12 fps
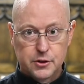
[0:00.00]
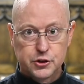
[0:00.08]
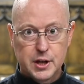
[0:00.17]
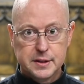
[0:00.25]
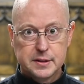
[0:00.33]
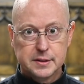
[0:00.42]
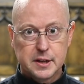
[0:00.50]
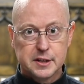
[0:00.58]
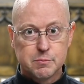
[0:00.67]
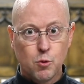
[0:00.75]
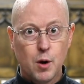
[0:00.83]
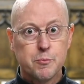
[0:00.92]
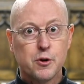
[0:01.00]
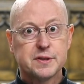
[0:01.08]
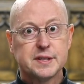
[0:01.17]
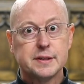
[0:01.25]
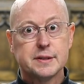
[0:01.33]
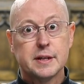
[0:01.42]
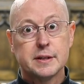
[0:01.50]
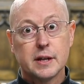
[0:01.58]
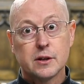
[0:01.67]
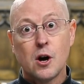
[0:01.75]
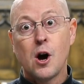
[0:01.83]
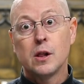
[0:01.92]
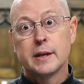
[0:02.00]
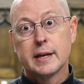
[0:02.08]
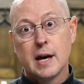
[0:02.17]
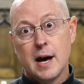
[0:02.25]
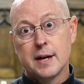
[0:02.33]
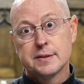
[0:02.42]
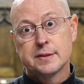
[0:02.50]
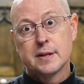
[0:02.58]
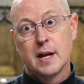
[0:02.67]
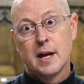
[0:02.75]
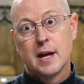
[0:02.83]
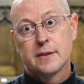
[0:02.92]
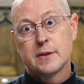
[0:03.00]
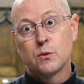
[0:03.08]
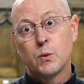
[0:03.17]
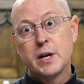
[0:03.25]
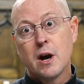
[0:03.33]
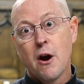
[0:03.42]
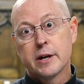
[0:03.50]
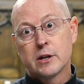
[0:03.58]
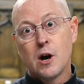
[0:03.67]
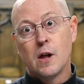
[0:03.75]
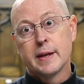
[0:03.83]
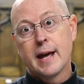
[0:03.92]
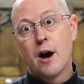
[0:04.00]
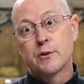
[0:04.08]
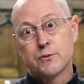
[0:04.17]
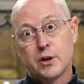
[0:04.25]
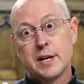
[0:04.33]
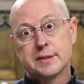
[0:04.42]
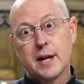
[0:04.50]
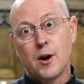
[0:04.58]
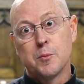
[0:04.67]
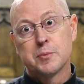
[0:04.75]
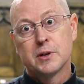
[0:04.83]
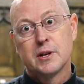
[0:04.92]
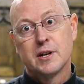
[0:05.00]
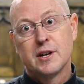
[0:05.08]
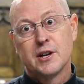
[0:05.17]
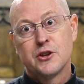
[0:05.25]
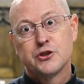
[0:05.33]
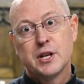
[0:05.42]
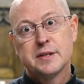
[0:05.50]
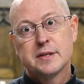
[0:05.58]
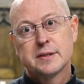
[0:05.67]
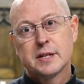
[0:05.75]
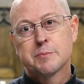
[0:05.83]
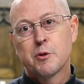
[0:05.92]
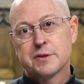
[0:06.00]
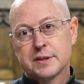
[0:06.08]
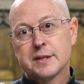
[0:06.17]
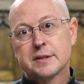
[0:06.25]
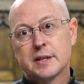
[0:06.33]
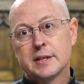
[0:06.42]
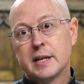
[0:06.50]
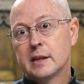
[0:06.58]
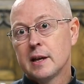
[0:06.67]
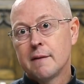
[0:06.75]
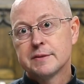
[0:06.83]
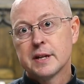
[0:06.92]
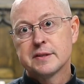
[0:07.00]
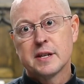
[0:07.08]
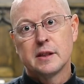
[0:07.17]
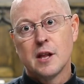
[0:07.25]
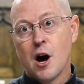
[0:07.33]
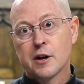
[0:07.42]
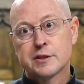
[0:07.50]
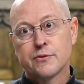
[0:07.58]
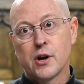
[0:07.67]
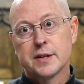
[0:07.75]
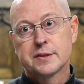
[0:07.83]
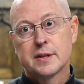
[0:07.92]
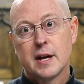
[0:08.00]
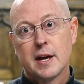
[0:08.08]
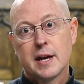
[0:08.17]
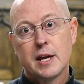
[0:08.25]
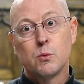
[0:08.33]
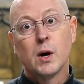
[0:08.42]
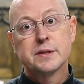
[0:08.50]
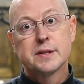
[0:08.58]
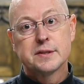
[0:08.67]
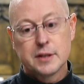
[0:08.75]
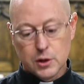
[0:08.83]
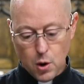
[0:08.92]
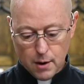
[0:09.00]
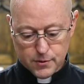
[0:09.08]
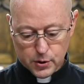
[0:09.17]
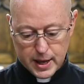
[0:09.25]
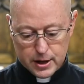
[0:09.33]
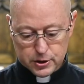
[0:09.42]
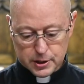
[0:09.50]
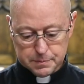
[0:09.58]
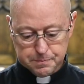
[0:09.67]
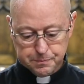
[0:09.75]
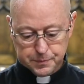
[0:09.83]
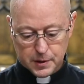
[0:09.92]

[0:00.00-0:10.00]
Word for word: Jesus is more persistent in calling us than we are in calling out for his help. Jesus is persistent. He loves us and longs for us. He wants us to know our vocation.